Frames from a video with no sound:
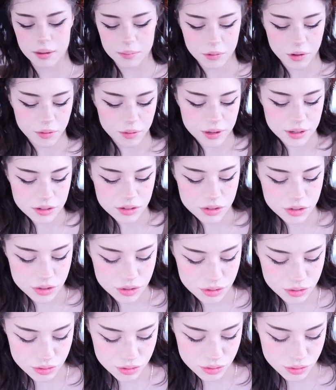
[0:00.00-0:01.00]
I'm going
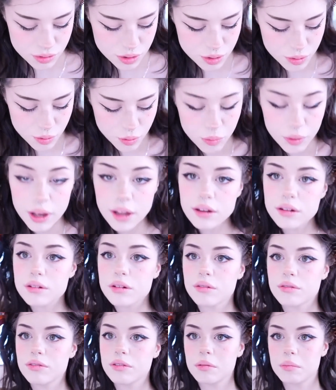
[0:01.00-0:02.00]
to wait
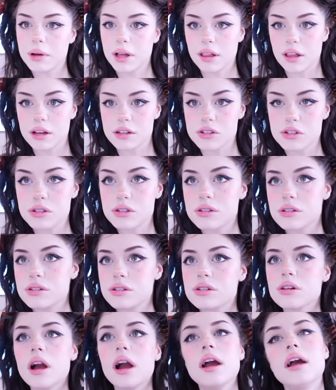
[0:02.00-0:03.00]
for my lashes to
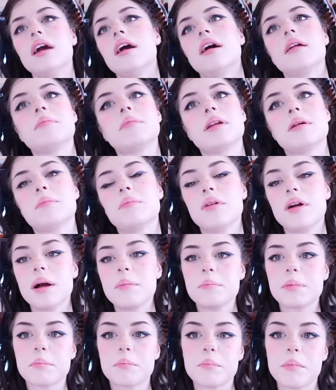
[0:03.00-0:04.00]
dry and I'm gonna
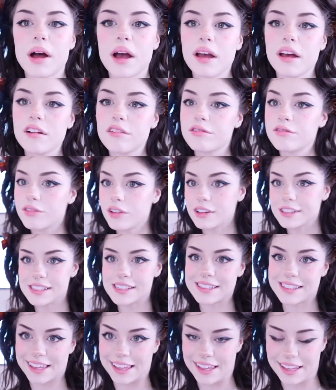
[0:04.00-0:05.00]
prep my
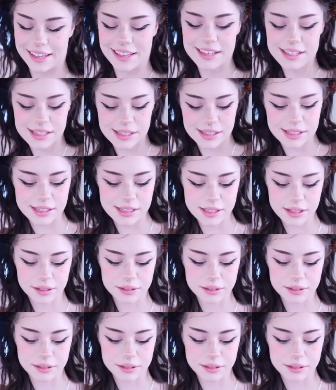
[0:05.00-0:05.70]
falsies.